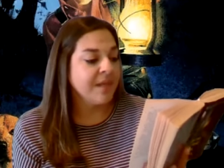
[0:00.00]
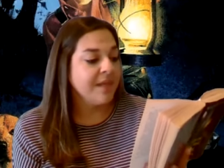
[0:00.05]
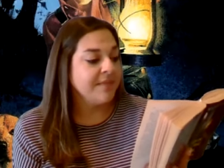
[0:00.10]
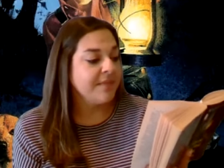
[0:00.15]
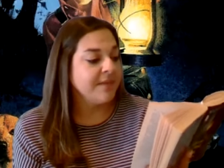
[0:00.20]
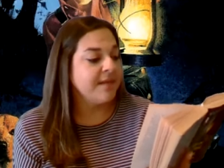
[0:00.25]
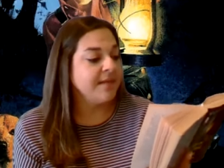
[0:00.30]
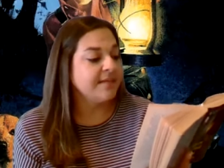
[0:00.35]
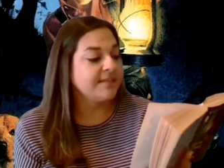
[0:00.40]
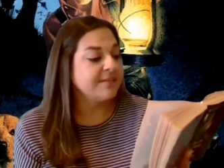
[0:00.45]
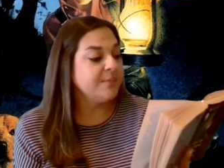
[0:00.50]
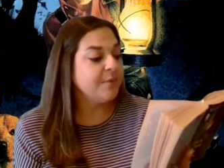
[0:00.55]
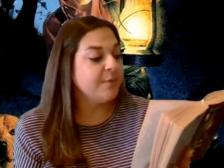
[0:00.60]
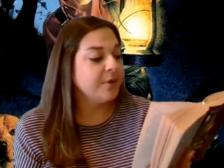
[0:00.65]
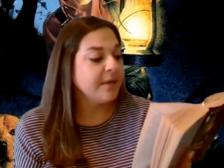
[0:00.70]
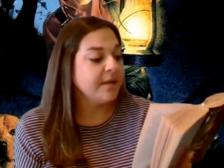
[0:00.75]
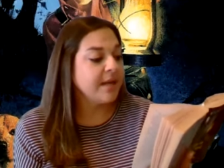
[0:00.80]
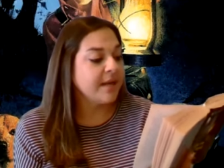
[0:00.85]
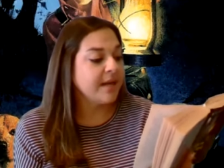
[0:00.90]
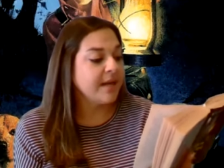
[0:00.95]
The next
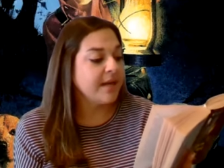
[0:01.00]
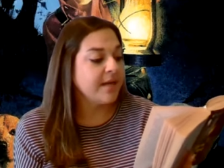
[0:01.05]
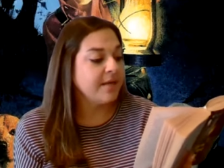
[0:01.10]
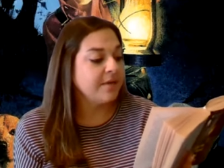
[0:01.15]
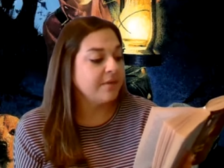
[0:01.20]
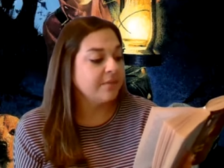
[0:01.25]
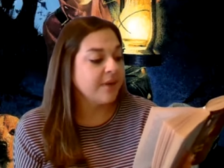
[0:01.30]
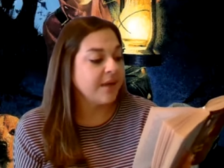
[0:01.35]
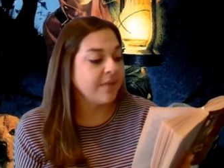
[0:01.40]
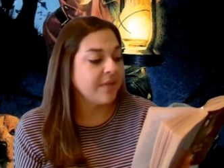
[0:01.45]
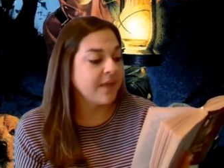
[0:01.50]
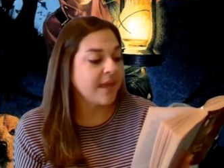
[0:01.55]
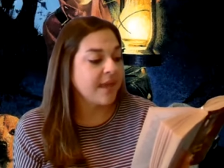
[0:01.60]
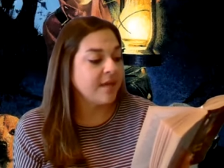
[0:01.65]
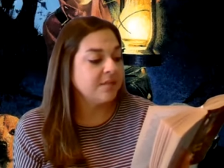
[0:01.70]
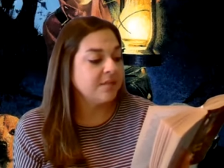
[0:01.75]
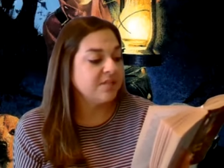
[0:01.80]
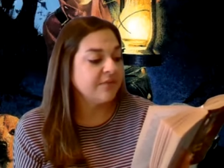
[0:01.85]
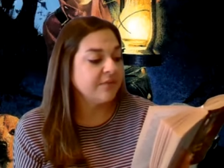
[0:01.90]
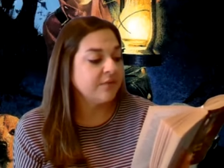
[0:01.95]
morning, I hung around the
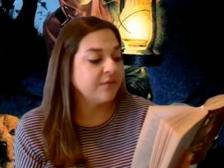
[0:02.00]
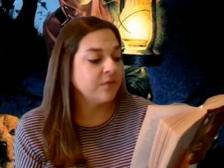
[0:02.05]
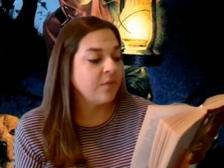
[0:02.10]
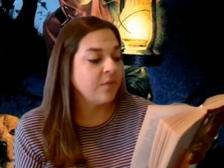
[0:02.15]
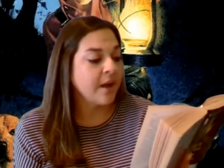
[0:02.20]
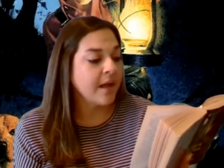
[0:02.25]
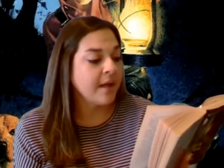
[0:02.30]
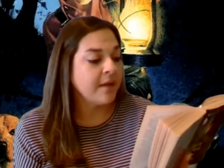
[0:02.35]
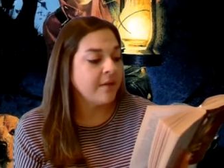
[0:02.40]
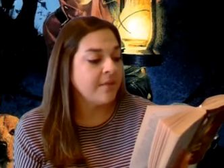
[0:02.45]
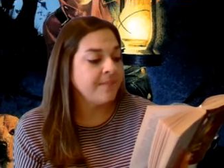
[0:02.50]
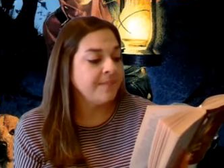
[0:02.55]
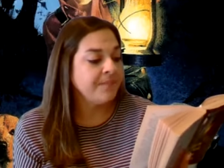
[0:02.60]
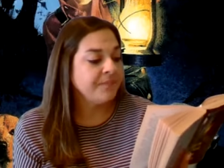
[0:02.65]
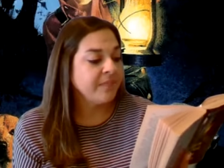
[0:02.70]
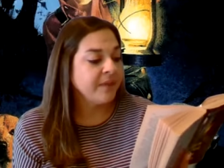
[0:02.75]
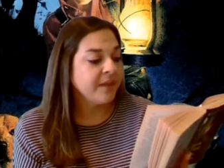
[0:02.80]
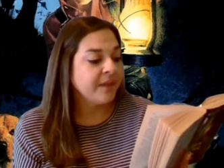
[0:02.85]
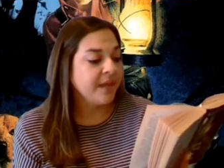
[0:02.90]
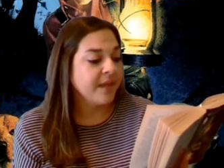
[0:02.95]
house for a while
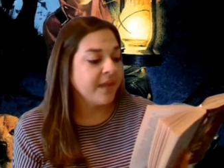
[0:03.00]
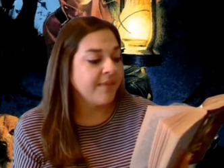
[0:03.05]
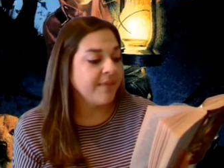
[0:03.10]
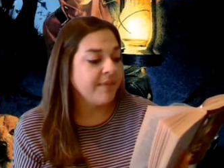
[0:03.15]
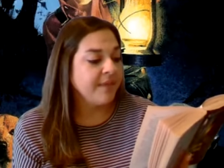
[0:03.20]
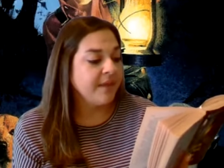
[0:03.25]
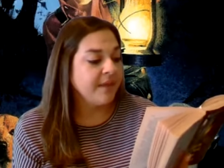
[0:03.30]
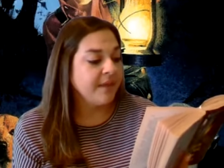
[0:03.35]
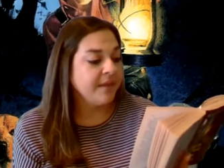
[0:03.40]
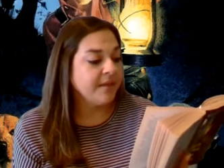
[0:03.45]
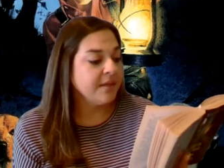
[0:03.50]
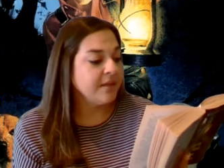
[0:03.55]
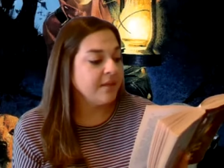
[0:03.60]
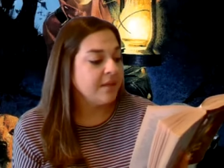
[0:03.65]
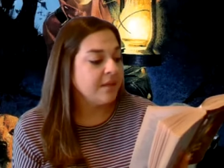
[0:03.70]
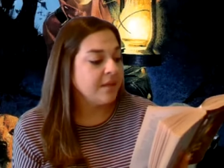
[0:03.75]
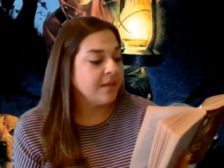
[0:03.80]
and then